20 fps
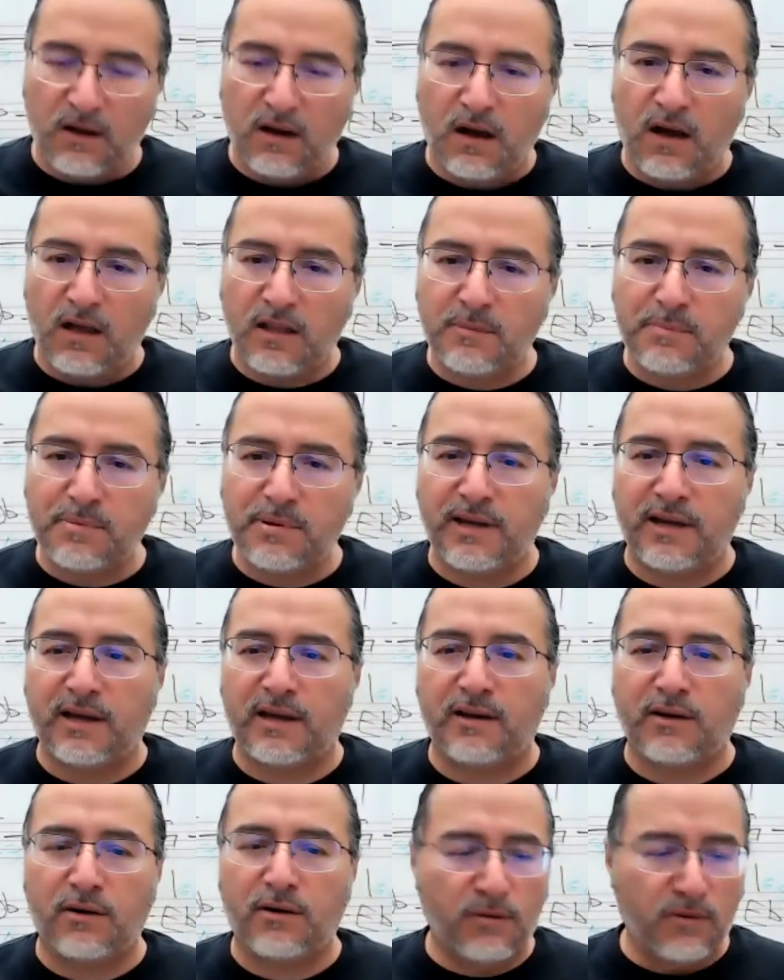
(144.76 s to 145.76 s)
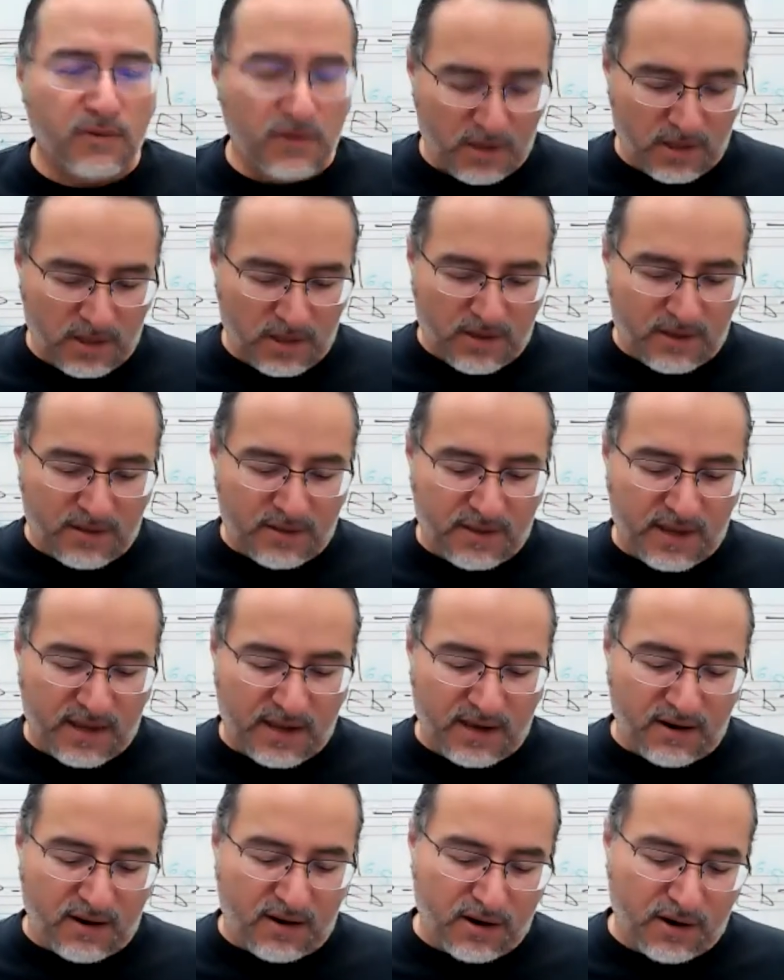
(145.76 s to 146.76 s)
on the piano,
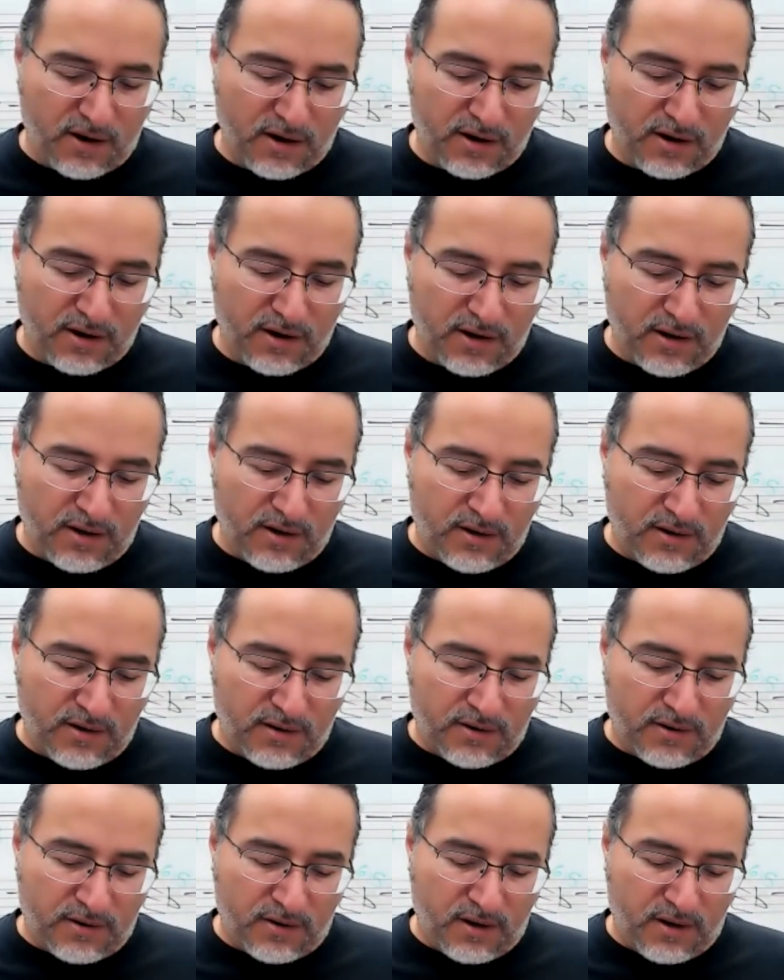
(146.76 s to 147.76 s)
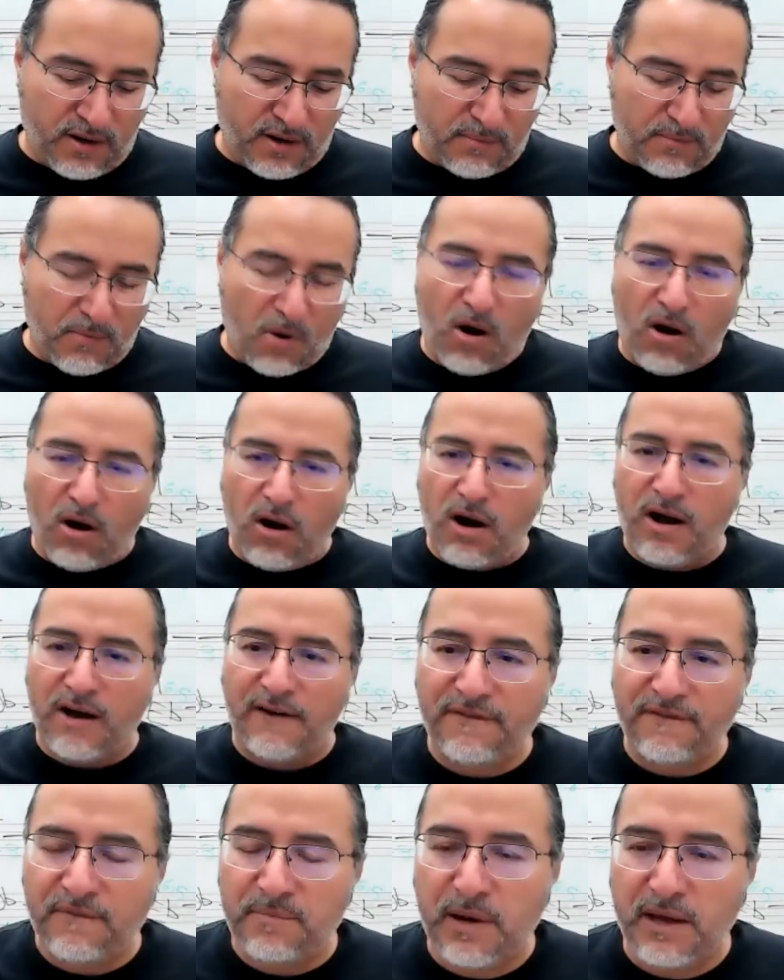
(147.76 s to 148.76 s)
they are
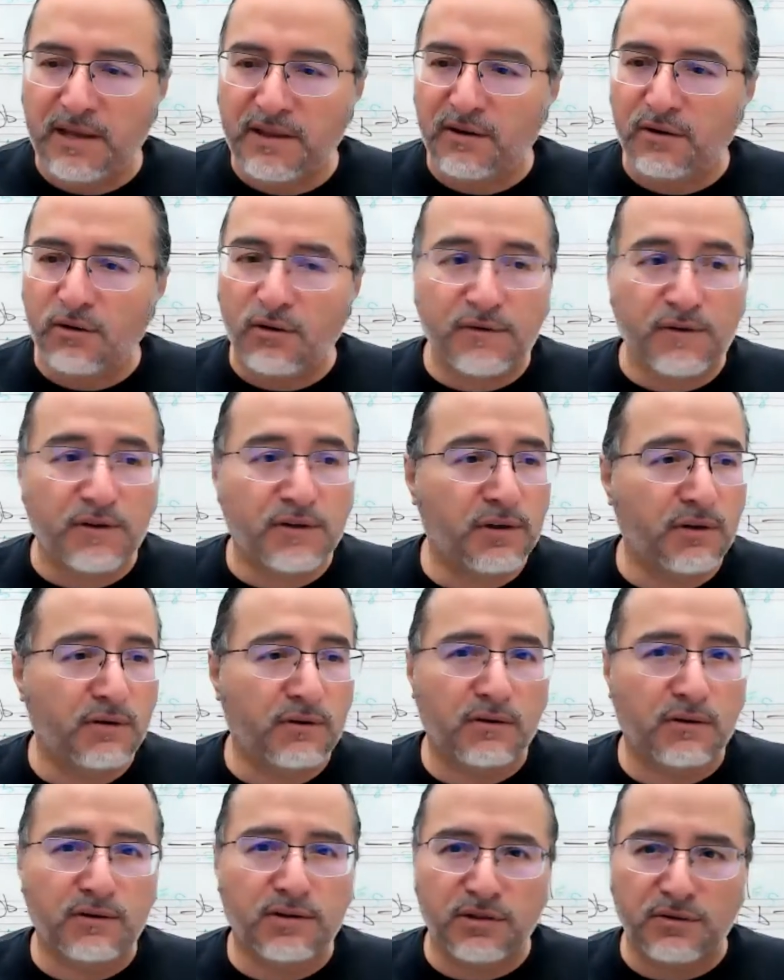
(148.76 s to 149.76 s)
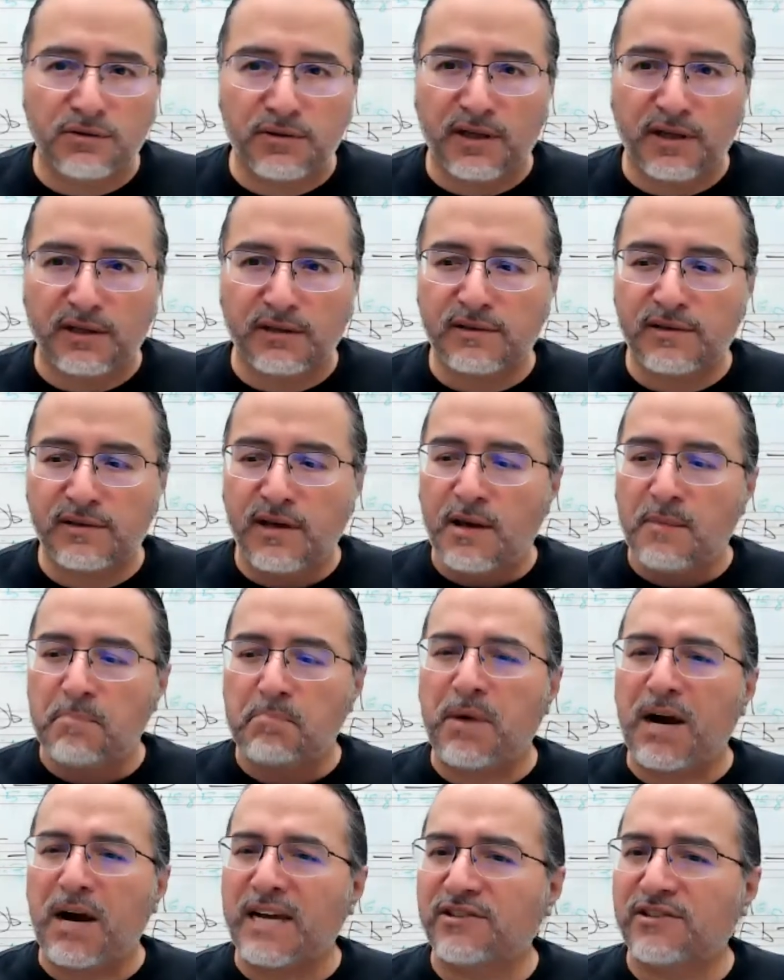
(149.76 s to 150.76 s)
off by the overtonal tunings
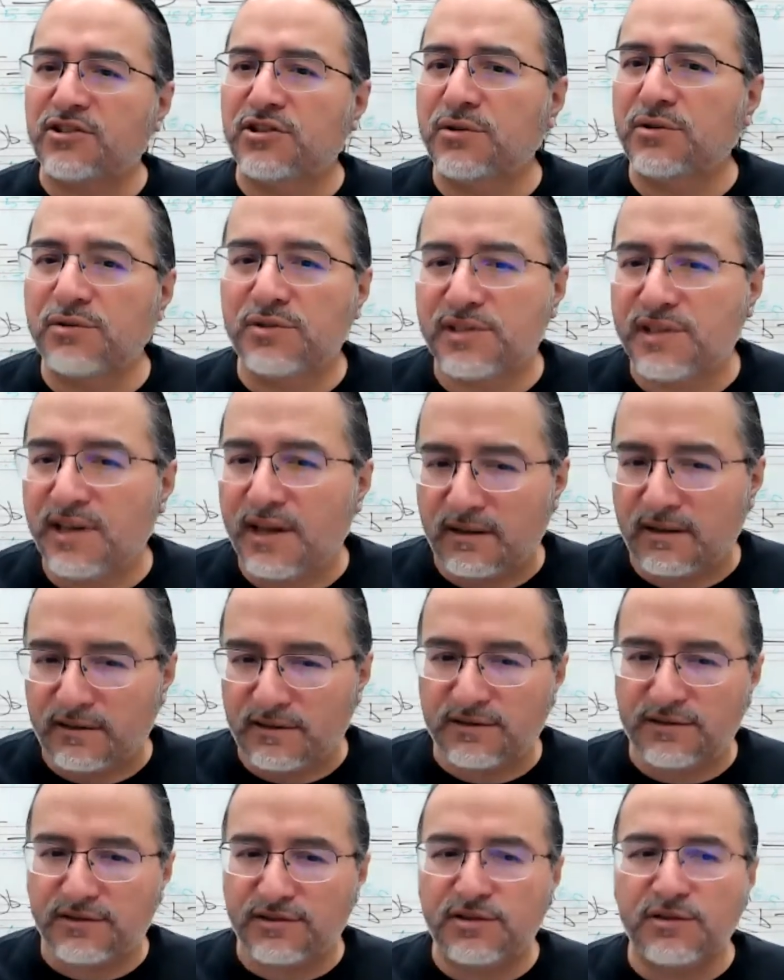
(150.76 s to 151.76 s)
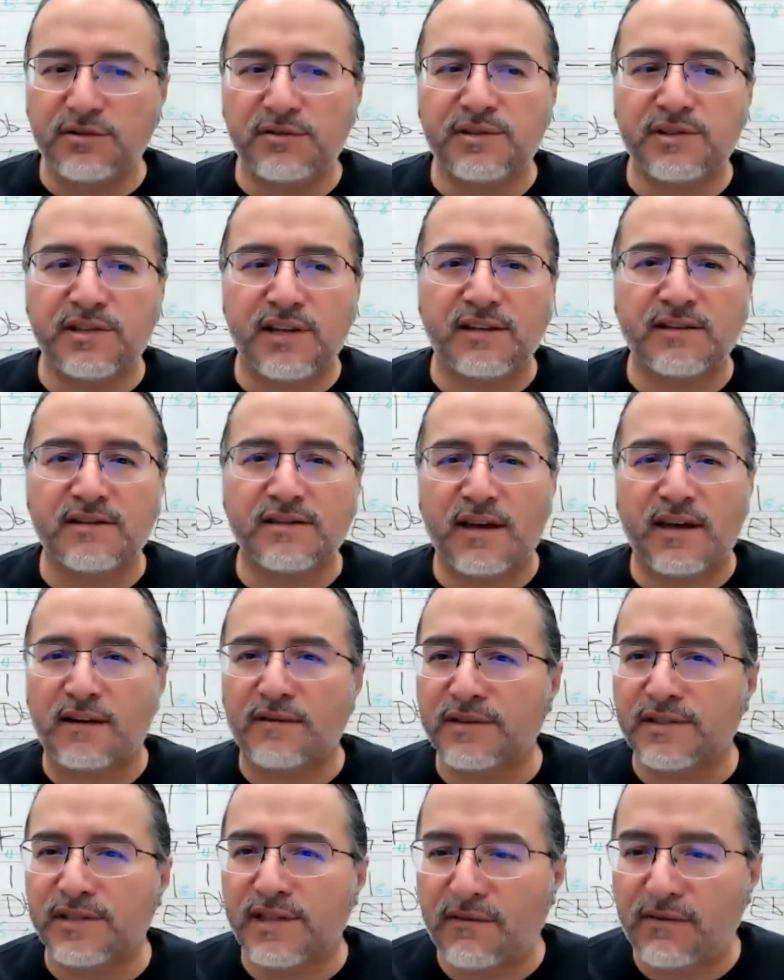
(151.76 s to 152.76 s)
by 2 cents, 2 cents out
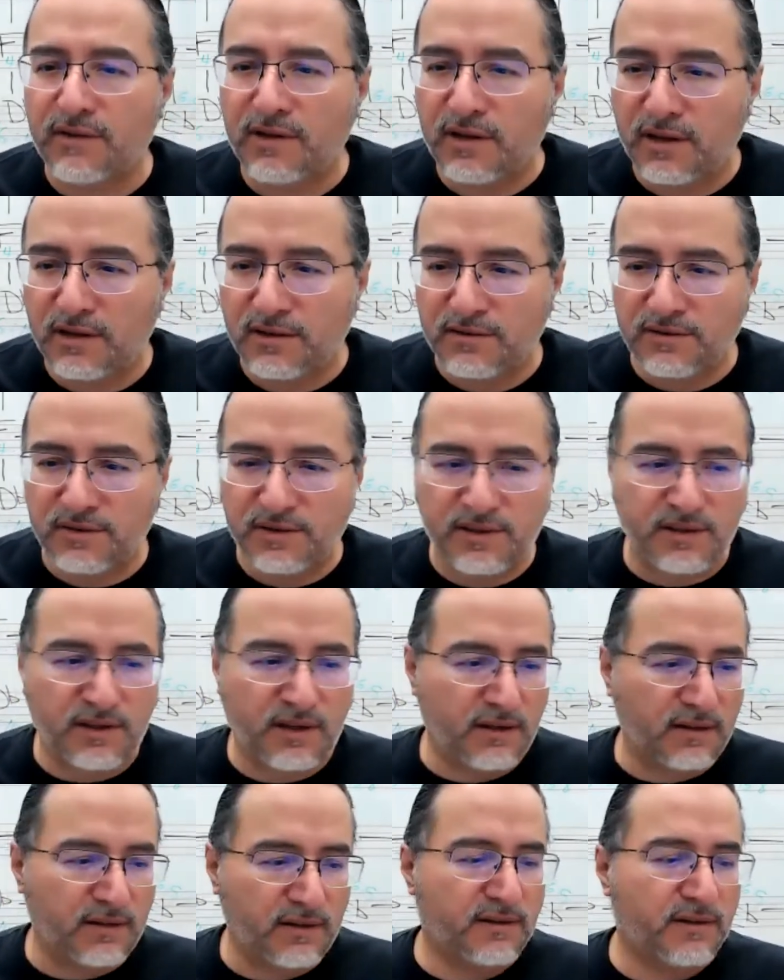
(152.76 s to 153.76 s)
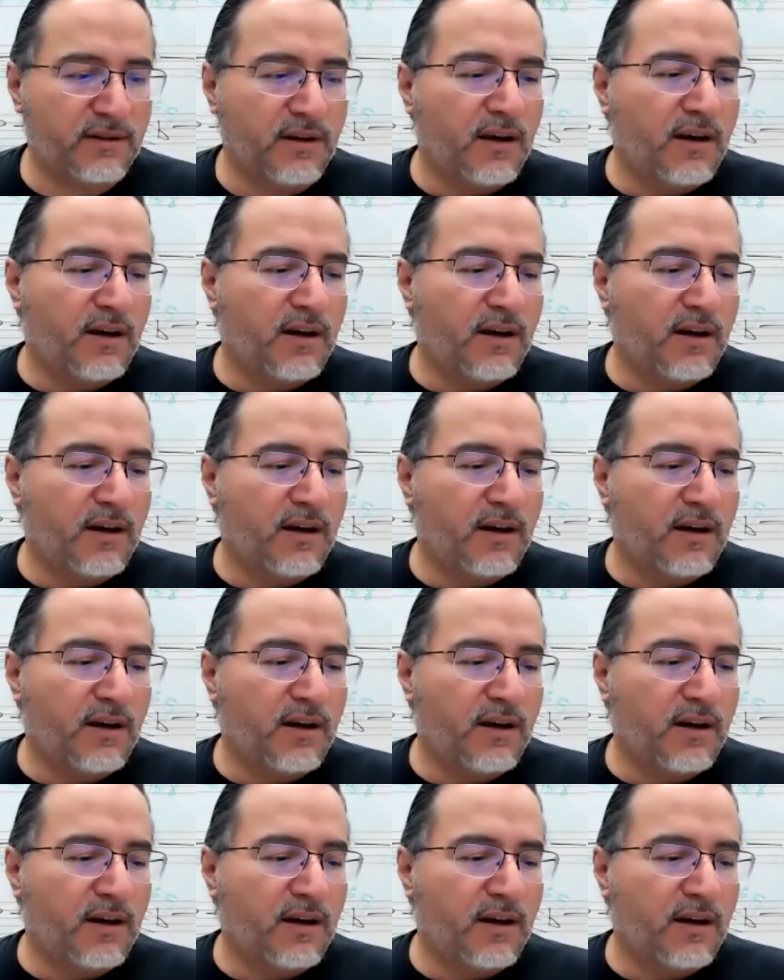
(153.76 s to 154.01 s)
of 700 cents.